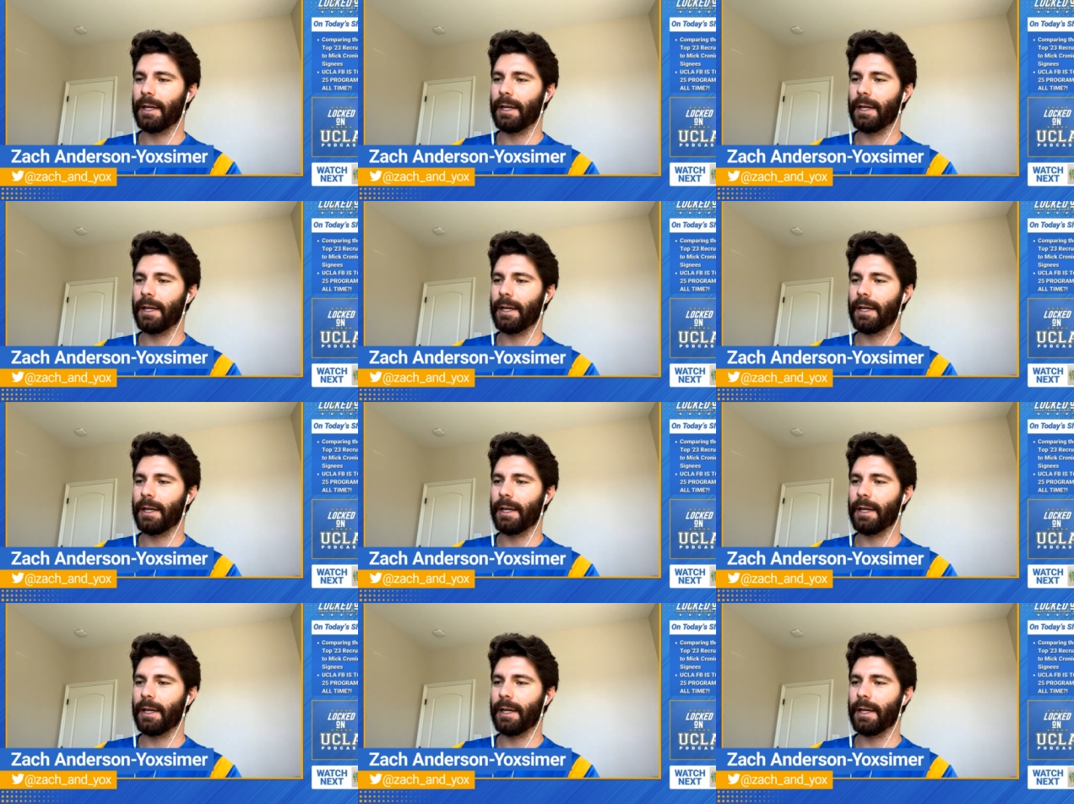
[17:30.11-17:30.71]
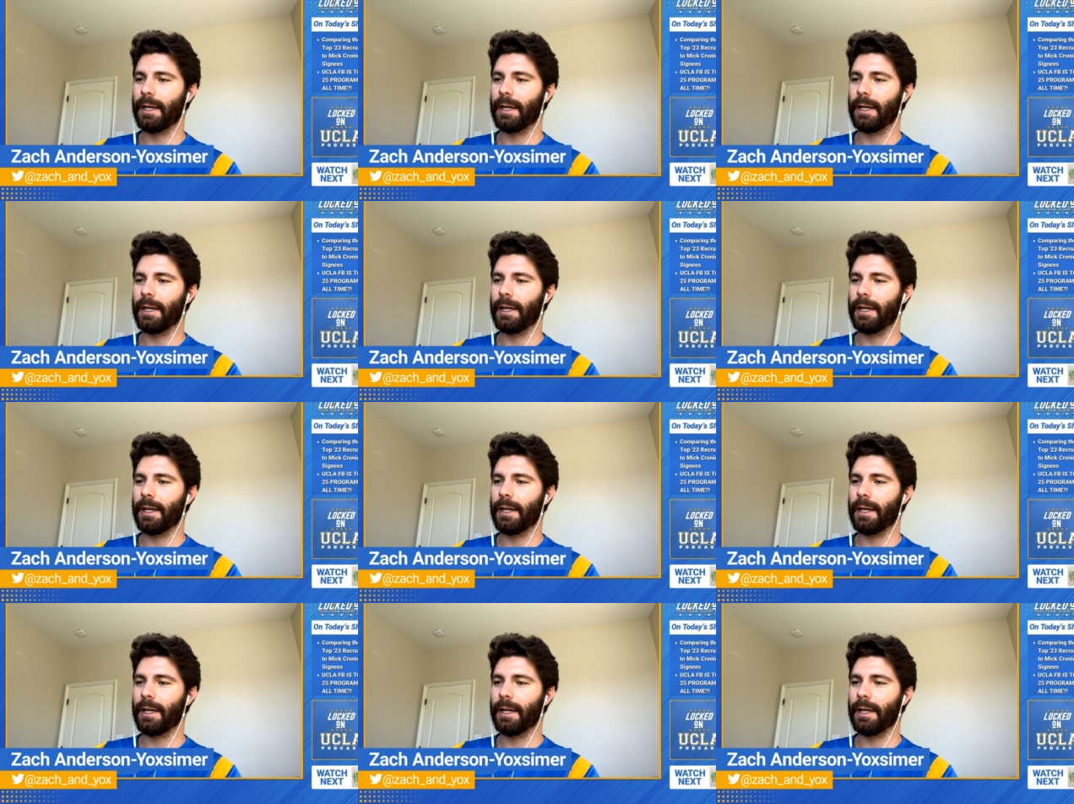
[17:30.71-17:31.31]
And Coach
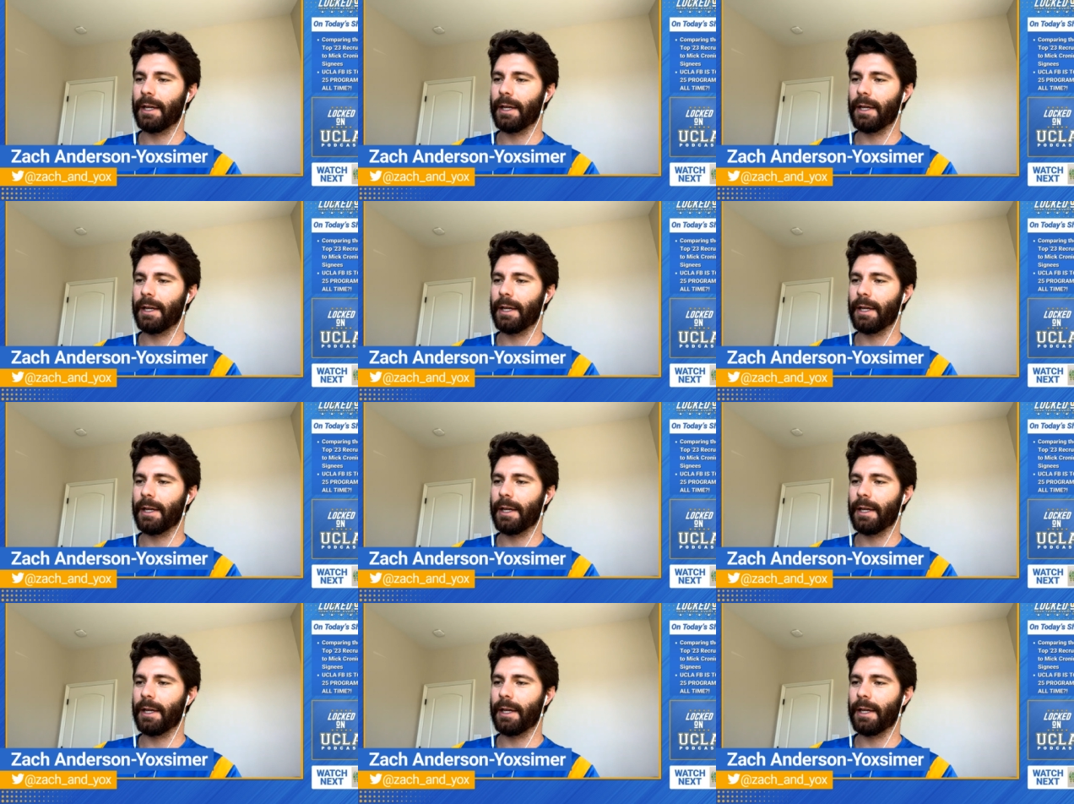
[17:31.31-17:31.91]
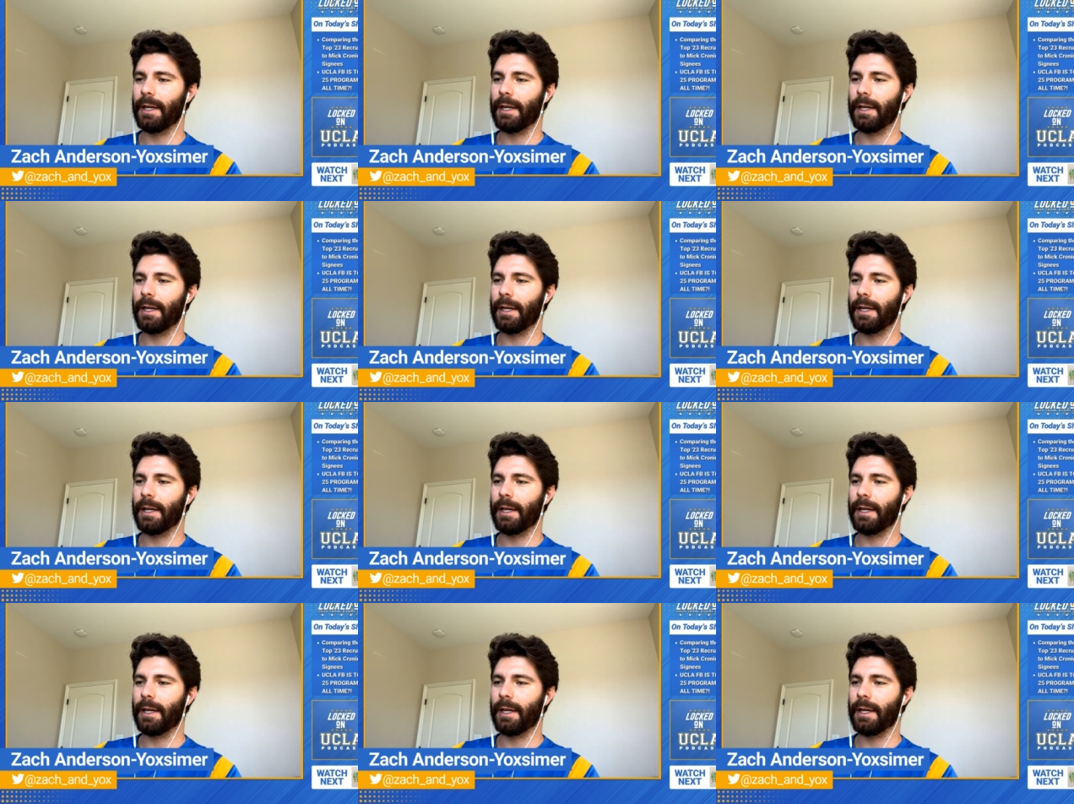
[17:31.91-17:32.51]
Cal got his paws on
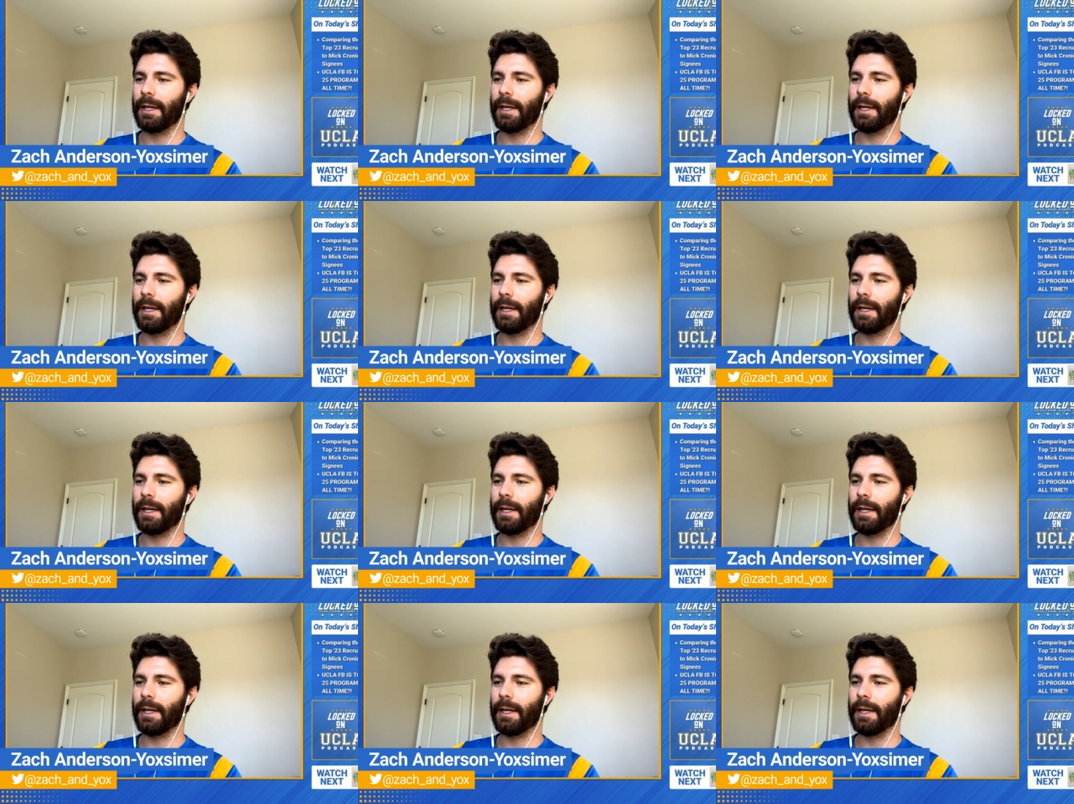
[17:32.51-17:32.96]
him. And then